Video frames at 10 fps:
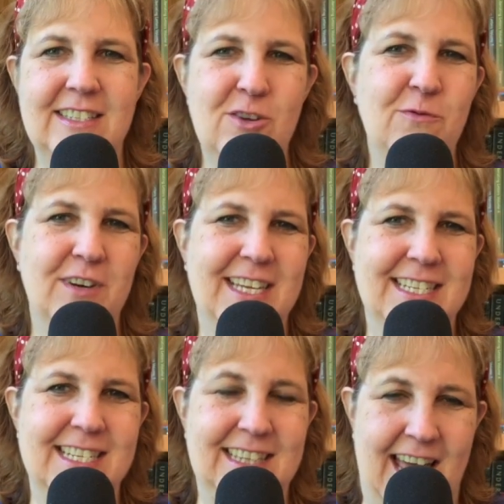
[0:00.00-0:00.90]
Don't
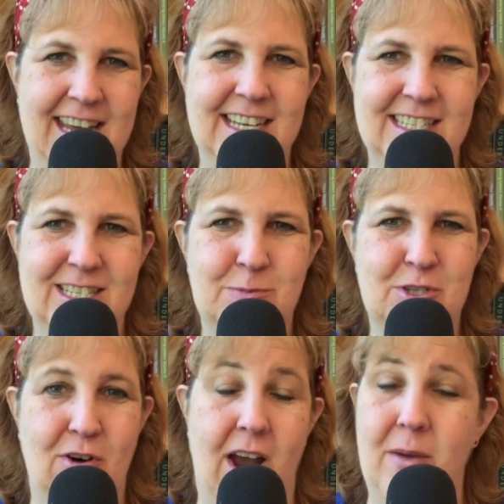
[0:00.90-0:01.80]
forget to like and
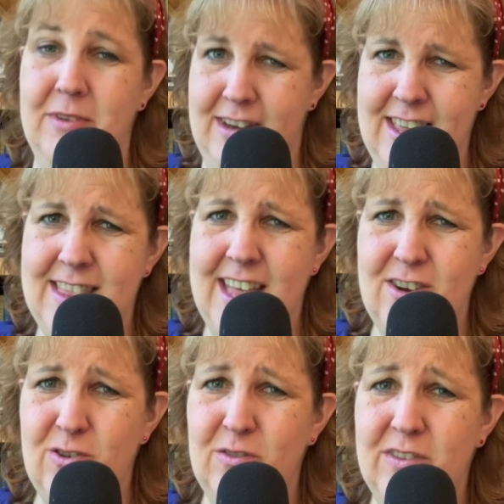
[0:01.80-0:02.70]
subscribe and hit that
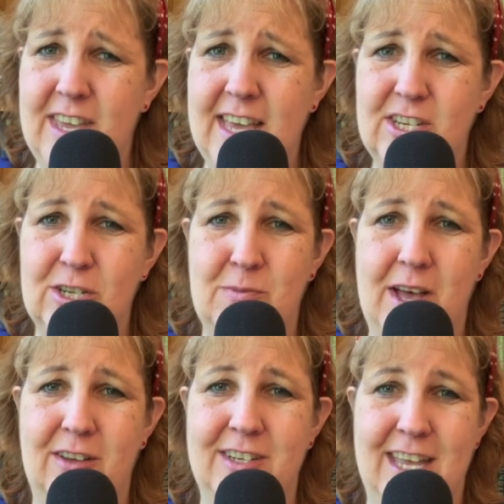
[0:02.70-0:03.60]
notification
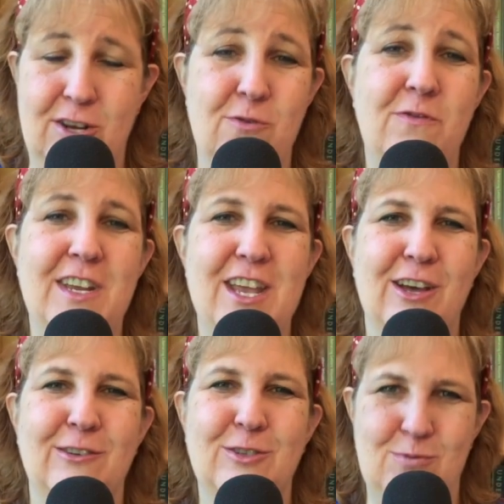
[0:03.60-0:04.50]
bell to get new
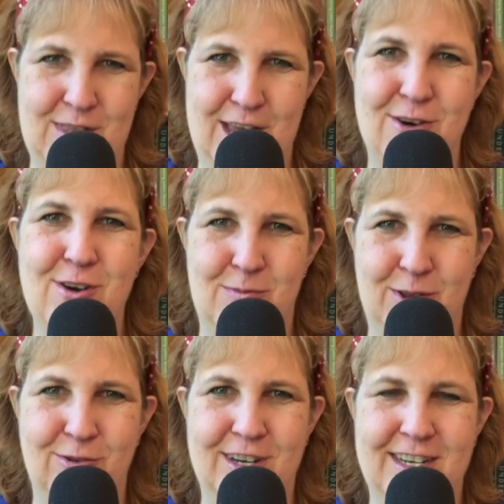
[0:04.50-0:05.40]
videos when they are
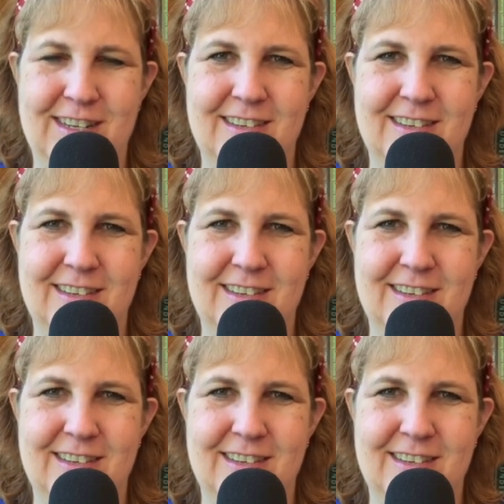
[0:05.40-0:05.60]
uploaded.